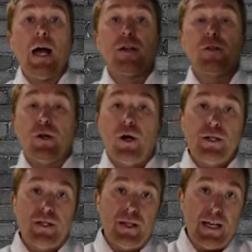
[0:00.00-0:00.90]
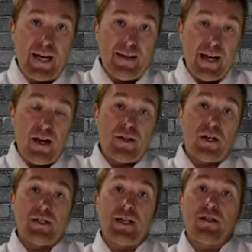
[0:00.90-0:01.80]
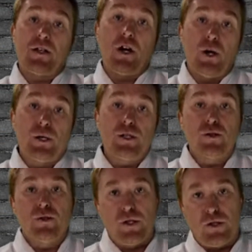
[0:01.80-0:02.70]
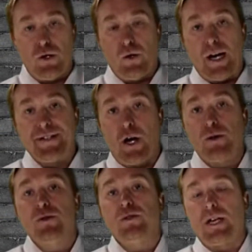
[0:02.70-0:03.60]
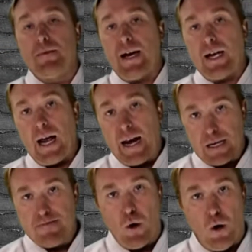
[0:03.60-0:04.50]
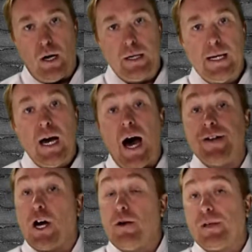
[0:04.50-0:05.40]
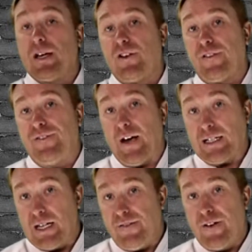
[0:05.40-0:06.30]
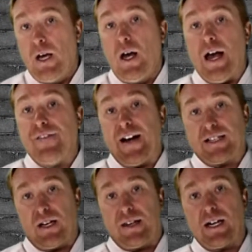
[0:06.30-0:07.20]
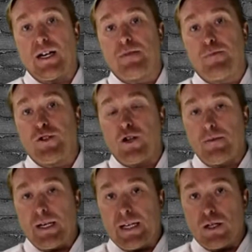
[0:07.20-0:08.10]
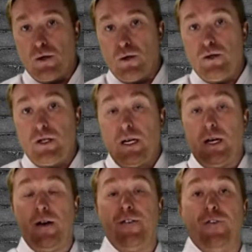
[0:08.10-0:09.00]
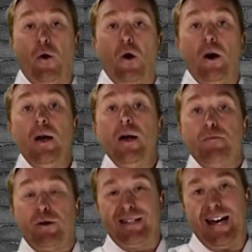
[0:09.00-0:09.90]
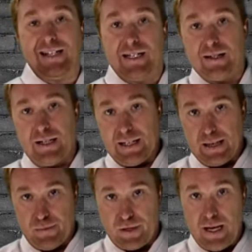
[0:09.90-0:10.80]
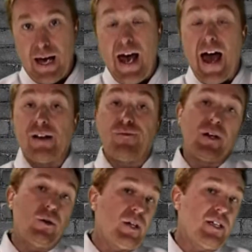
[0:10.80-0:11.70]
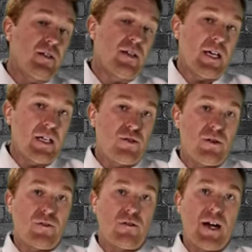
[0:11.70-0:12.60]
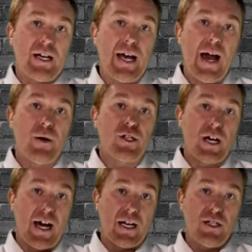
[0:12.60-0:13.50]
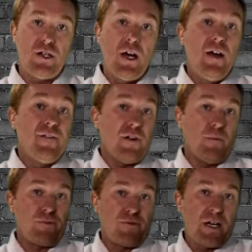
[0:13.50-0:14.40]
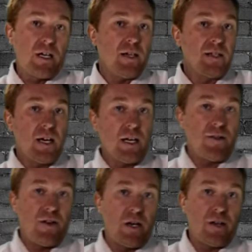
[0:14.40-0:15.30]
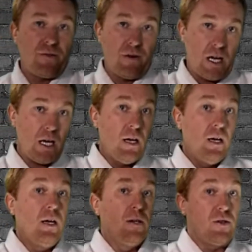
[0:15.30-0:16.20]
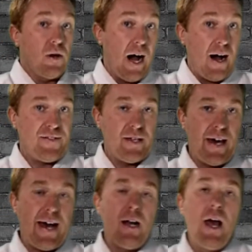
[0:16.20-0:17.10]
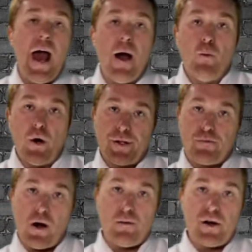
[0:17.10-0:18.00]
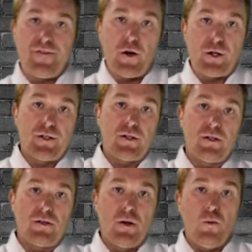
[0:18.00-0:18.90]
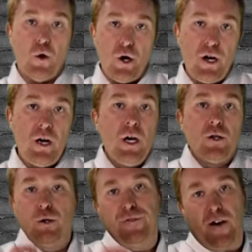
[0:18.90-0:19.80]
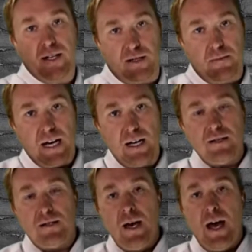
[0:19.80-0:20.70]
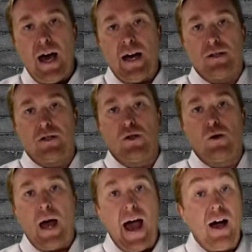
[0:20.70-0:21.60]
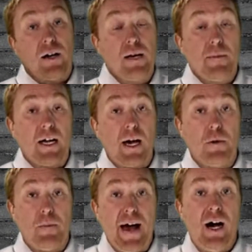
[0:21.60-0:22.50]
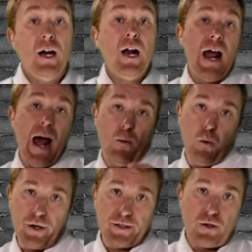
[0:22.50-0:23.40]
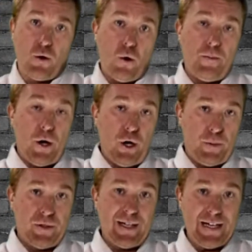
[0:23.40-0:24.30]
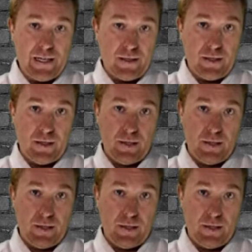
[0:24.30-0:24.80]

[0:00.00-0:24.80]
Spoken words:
You'll notice at the end there that I said that I only use the two. I don't use kime anymore. I don't believe it effective. In fact, I think it's predominantly used for protecting the limbs. And if we look into the history of karate, how it changed from pre-1933 to after that, and what the primary focuses were, you'll find some hints as to how kime came about and what its core purpose is.